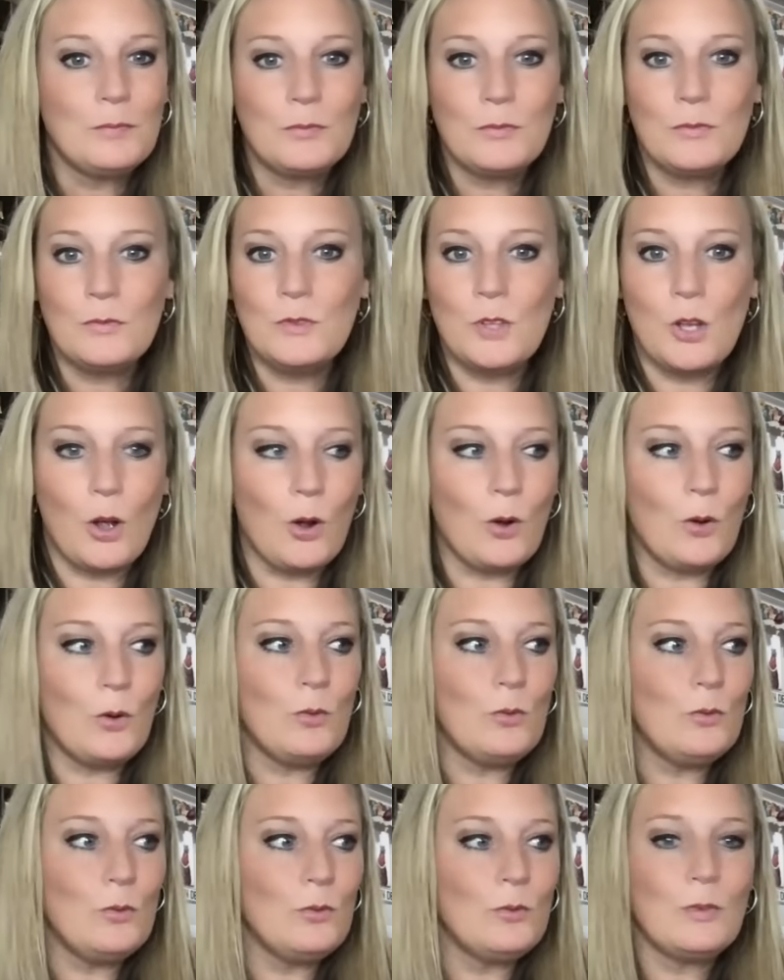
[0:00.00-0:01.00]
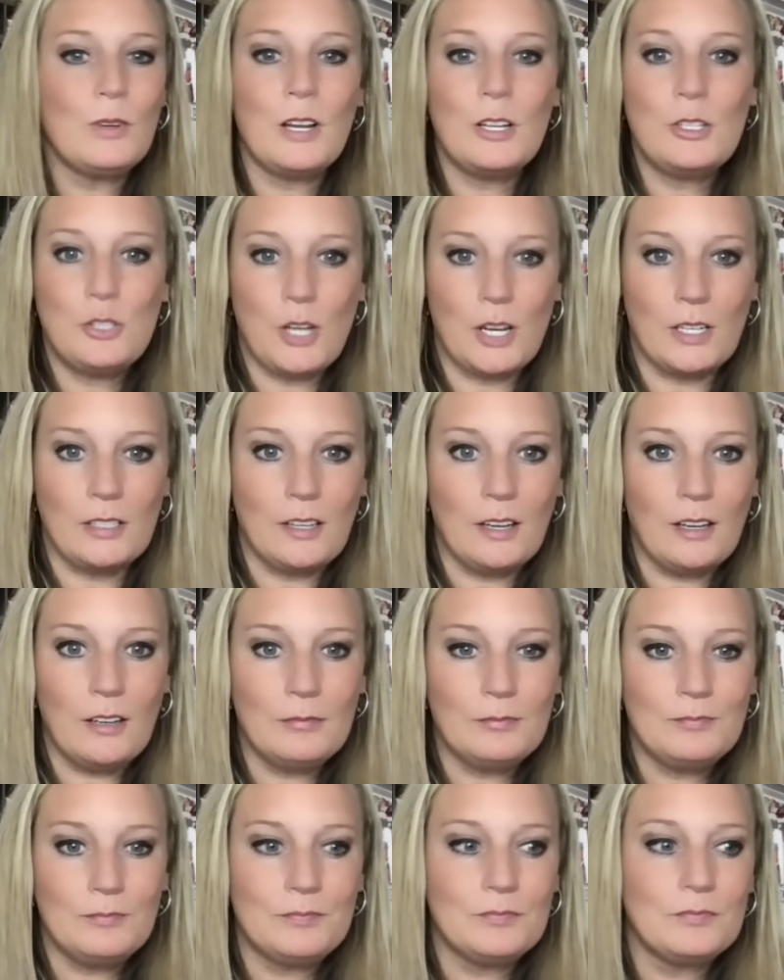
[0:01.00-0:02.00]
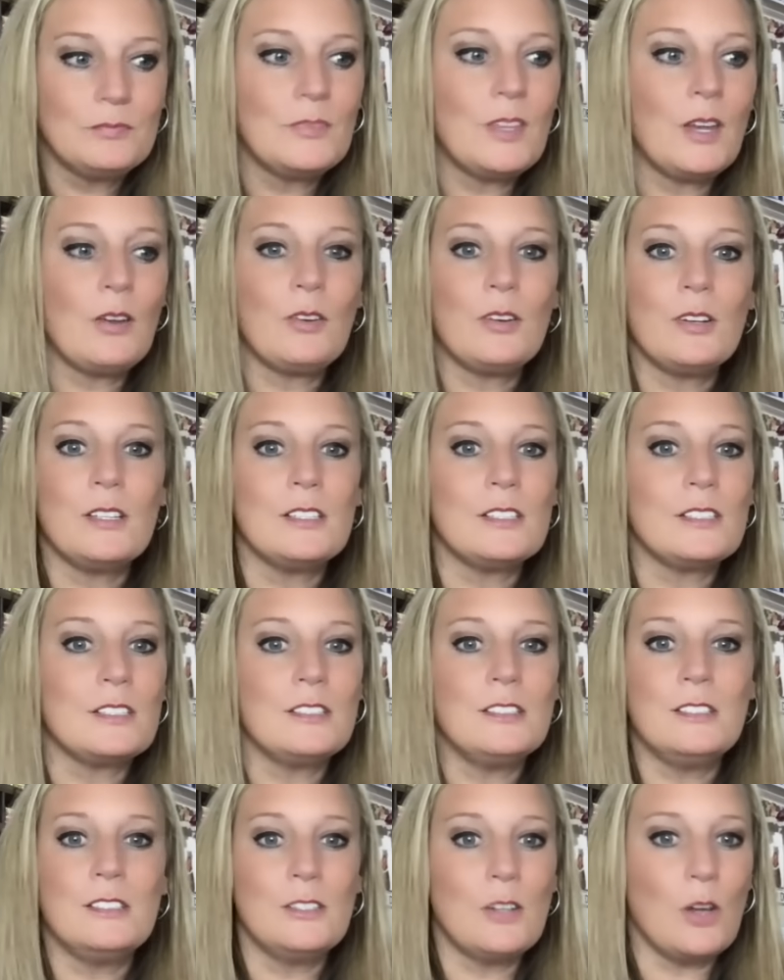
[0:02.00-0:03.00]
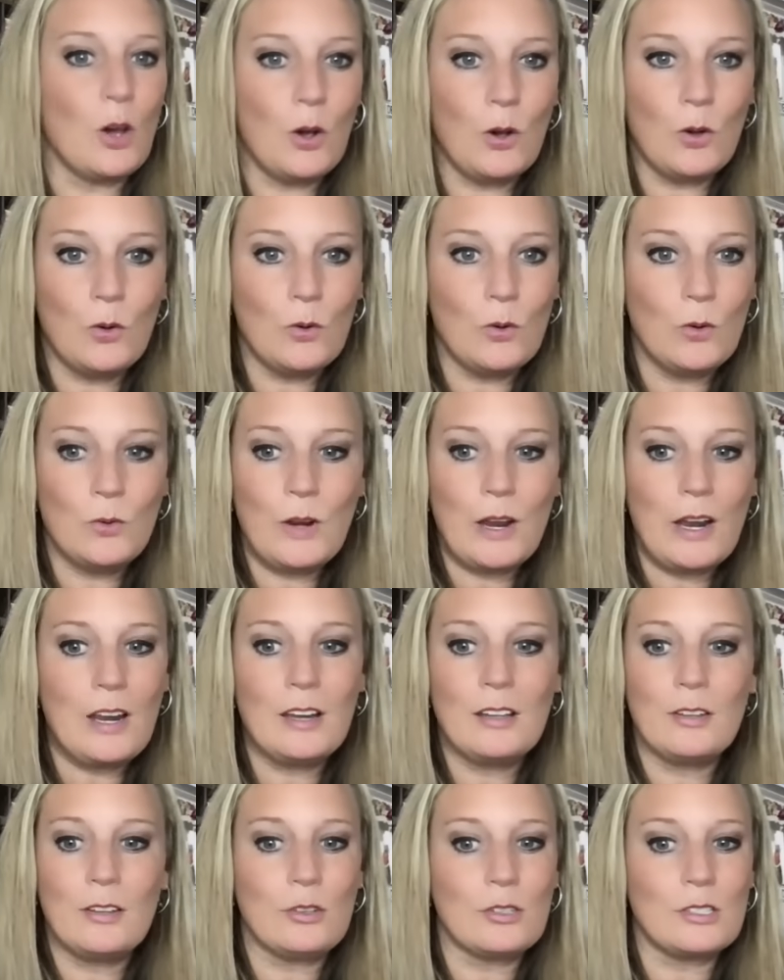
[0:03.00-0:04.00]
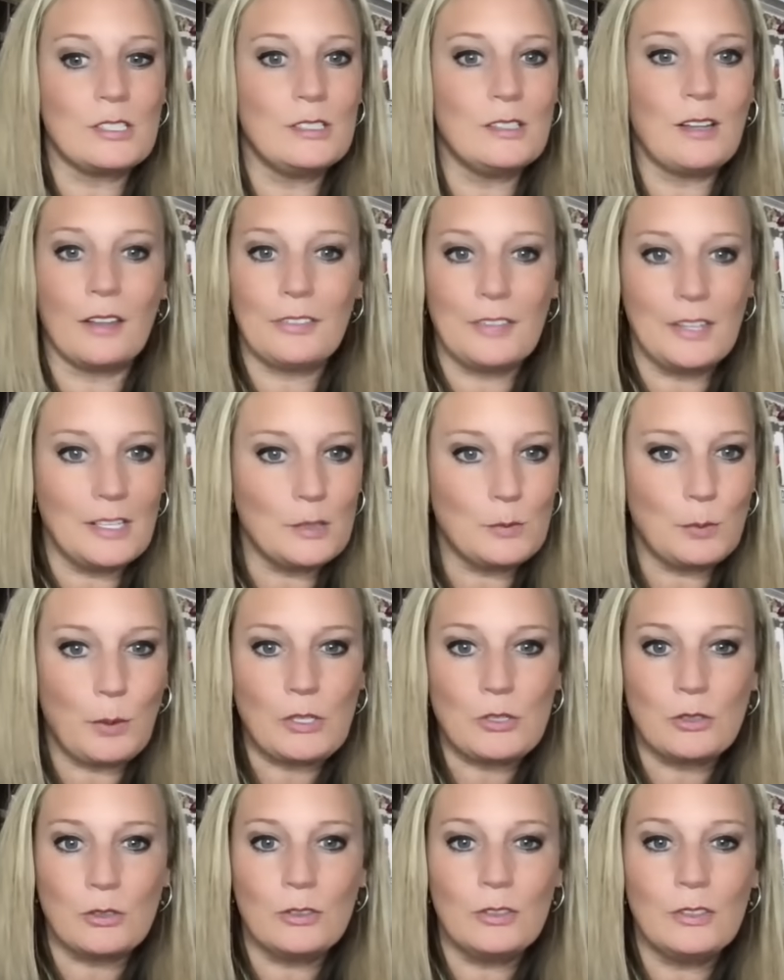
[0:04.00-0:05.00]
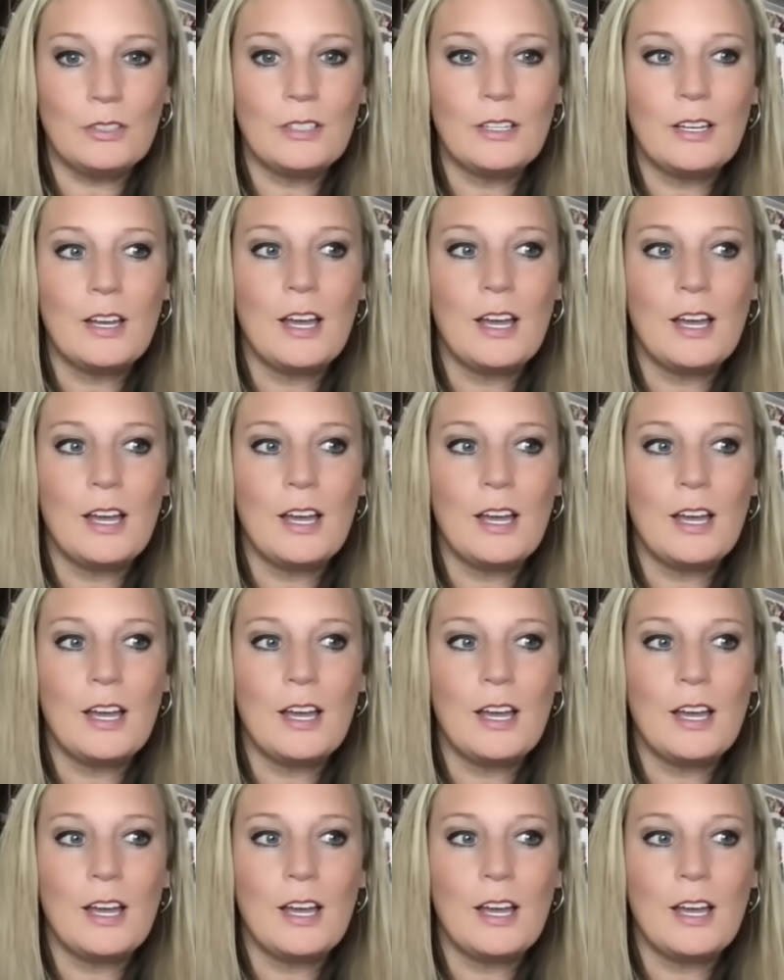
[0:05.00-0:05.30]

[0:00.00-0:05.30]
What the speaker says: no agenda. There's nothing special.